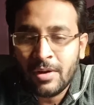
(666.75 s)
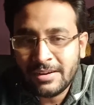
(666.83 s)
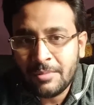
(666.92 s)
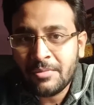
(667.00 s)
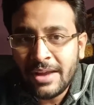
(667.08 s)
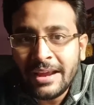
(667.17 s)

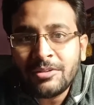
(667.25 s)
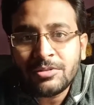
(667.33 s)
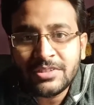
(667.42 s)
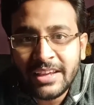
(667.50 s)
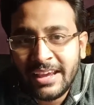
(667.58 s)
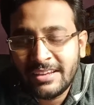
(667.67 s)
What I'm trying
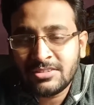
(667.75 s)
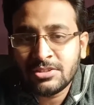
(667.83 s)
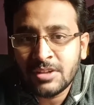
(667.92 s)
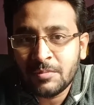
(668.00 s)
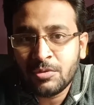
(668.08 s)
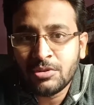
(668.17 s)
to say
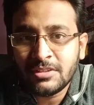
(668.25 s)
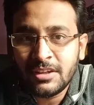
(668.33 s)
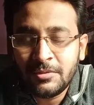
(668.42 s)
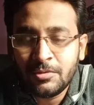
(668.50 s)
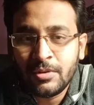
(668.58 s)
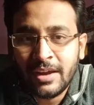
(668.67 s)
is, so
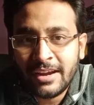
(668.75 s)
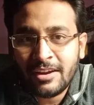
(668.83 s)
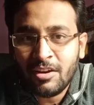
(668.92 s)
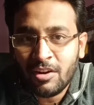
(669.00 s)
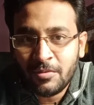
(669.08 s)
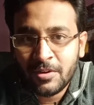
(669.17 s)
suppose if you
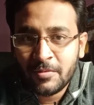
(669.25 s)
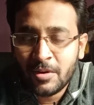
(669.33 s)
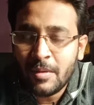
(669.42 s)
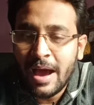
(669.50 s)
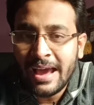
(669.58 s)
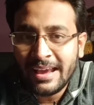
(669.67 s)
get an offer
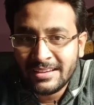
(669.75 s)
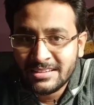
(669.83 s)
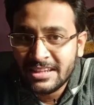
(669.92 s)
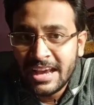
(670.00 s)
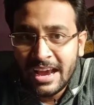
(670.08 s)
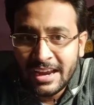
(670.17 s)
from
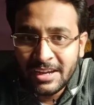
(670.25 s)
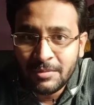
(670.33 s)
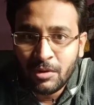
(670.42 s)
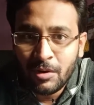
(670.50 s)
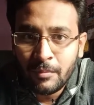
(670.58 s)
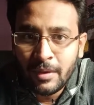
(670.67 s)
ISC,
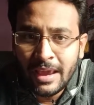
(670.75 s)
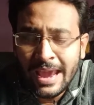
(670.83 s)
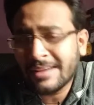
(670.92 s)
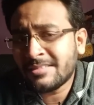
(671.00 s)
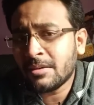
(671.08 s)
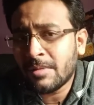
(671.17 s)
IIT
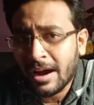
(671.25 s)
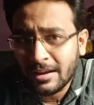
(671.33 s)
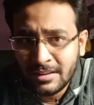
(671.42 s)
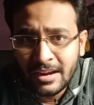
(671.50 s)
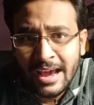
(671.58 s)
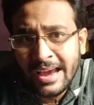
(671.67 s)
Bombay and some
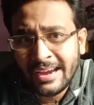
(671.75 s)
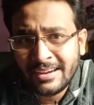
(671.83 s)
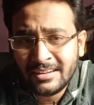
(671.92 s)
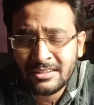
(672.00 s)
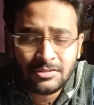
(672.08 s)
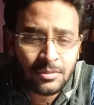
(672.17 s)
other
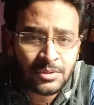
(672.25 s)
IITs,